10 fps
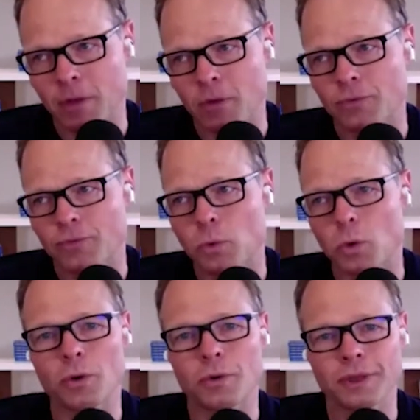
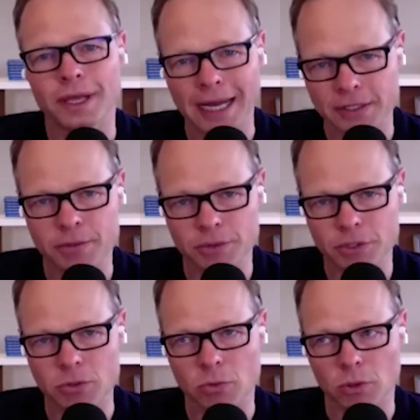for the iTunes
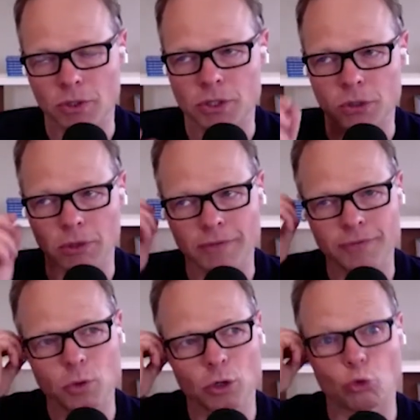store. So
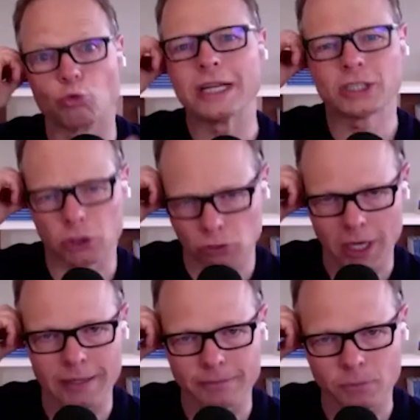if you are a
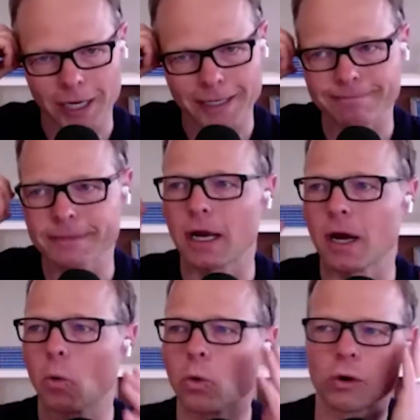restaurant, right,
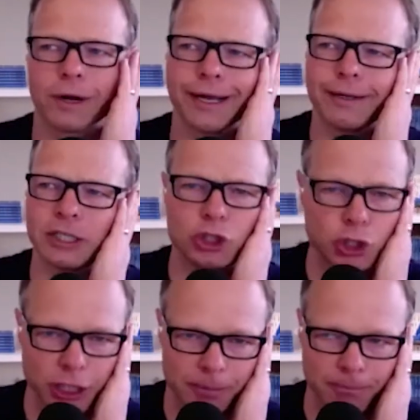or a
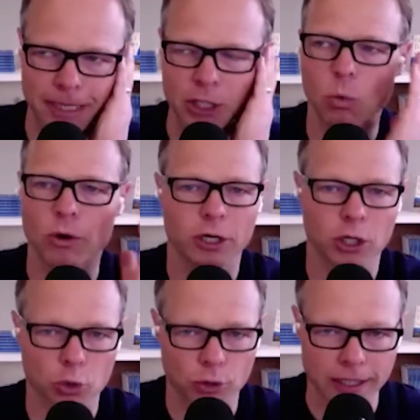gym, and you wanted to
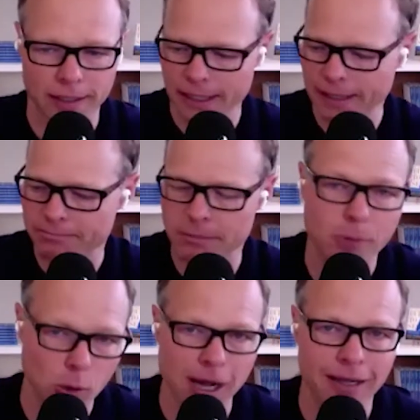create a
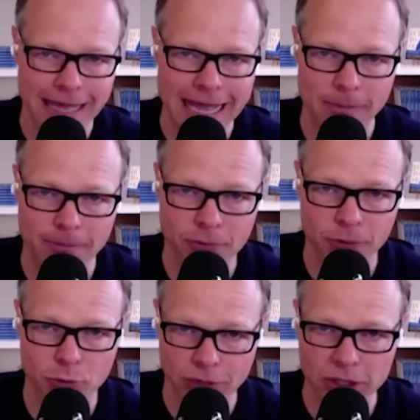mobile app for
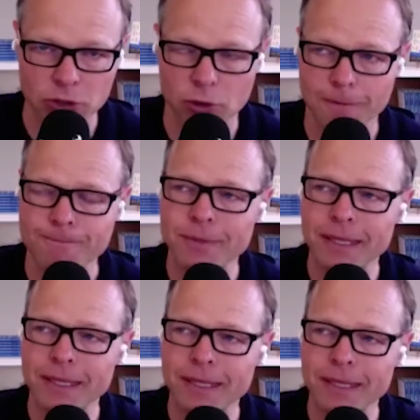your restaurant,
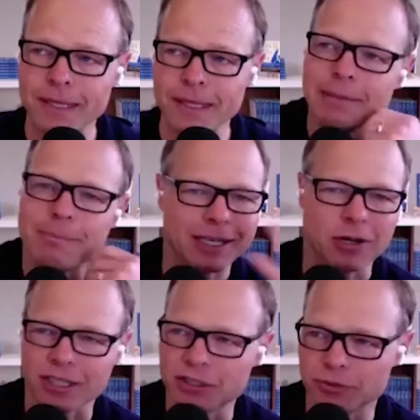it might
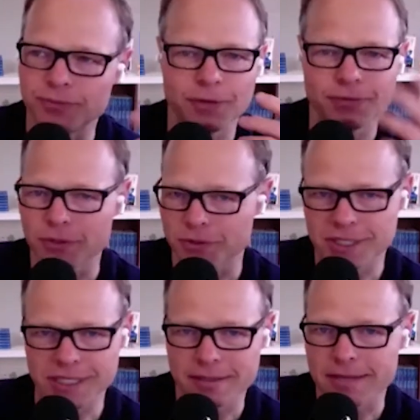cost you $50,000 or
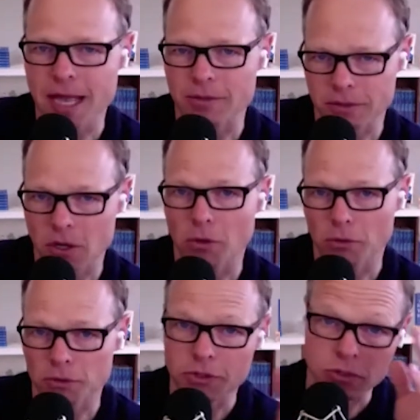
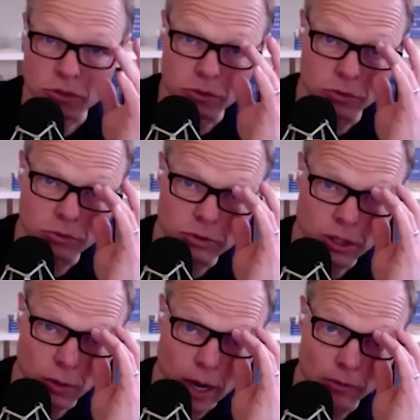$60,000 to
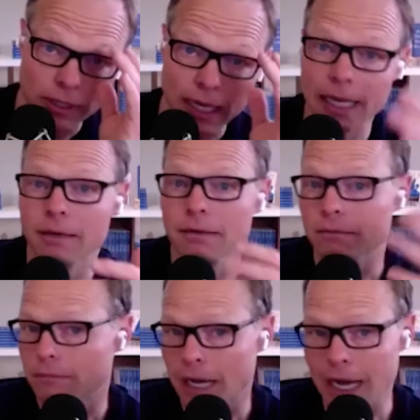go out
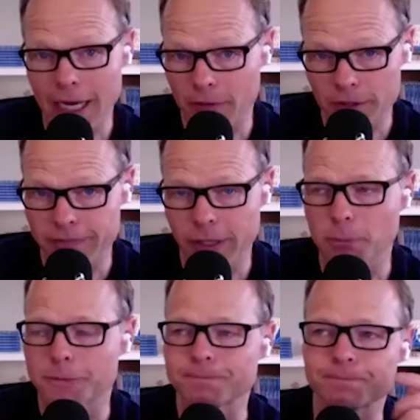and hire a developer,